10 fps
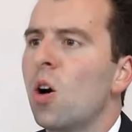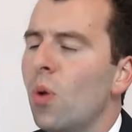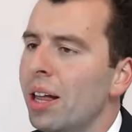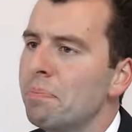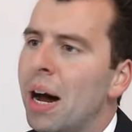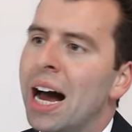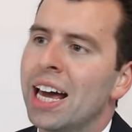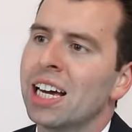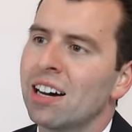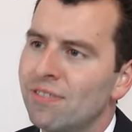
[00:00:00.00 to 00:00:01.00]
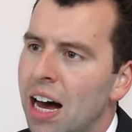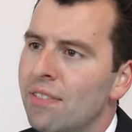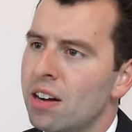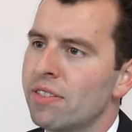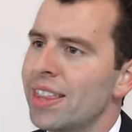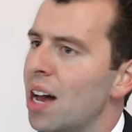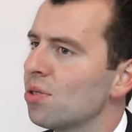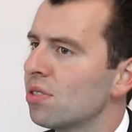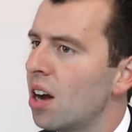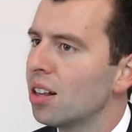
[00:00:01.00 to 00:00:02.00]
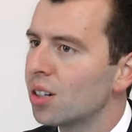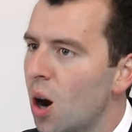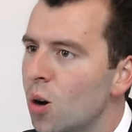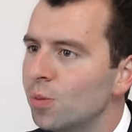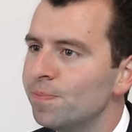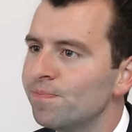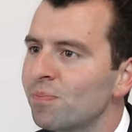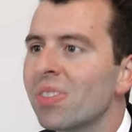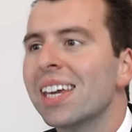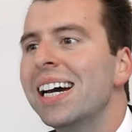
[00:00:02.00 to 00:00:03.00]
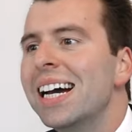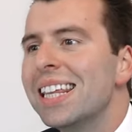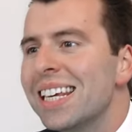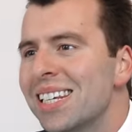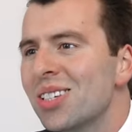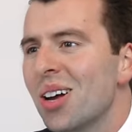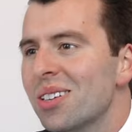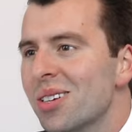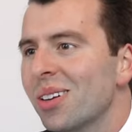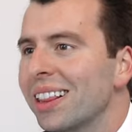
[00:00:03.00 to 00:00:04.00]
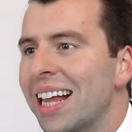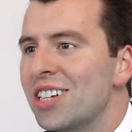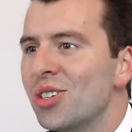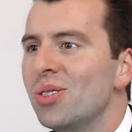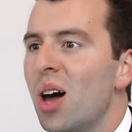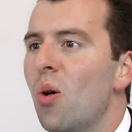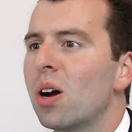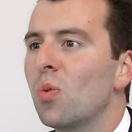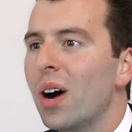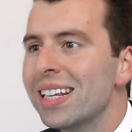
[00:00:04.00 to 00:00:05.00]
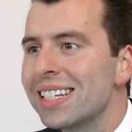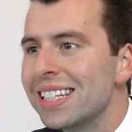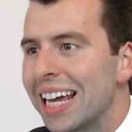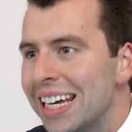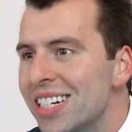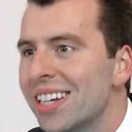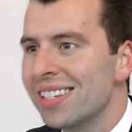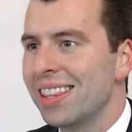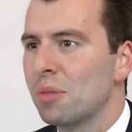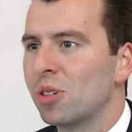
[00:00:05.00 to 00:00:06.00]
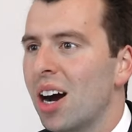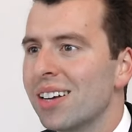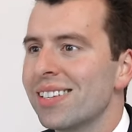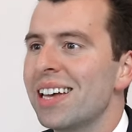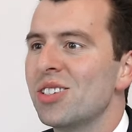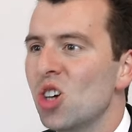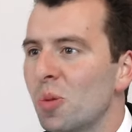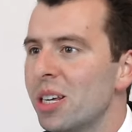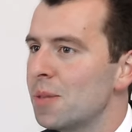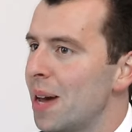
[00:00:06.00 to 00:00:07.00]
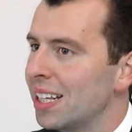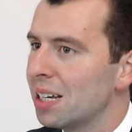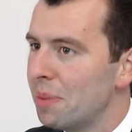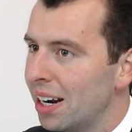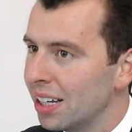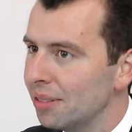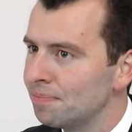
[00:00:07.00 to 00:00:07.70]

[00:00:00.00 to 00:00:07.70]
when buying a $500,000 home. This is also to let you know at what stages in the process you'll be spending money.